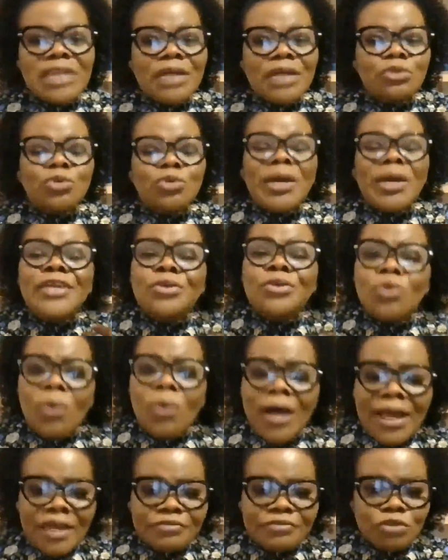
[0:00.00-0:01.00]
How do I know
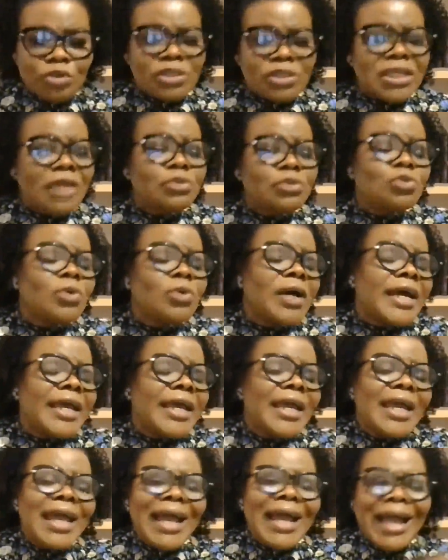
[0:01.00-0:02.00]
I have taught? How do
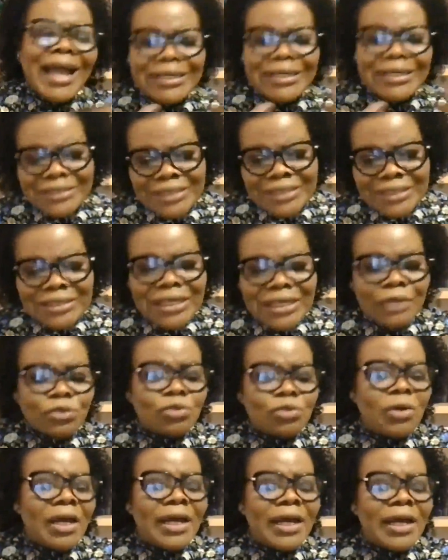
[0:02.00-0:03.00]
I access? How
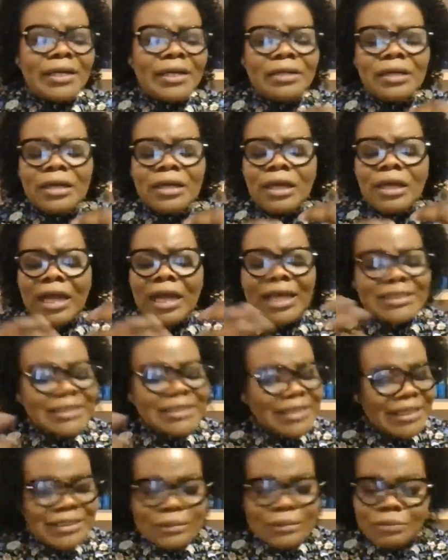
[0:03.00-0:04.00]
do I
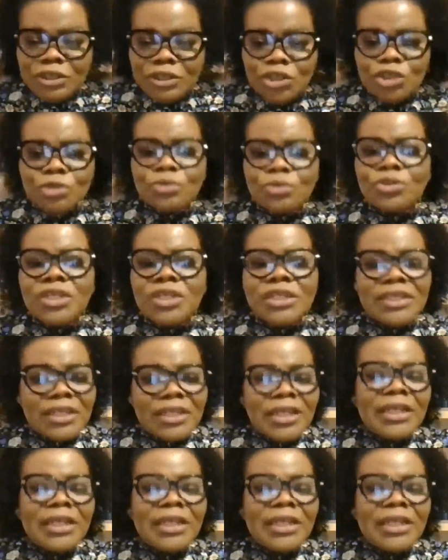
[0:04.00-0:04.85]
assess my children?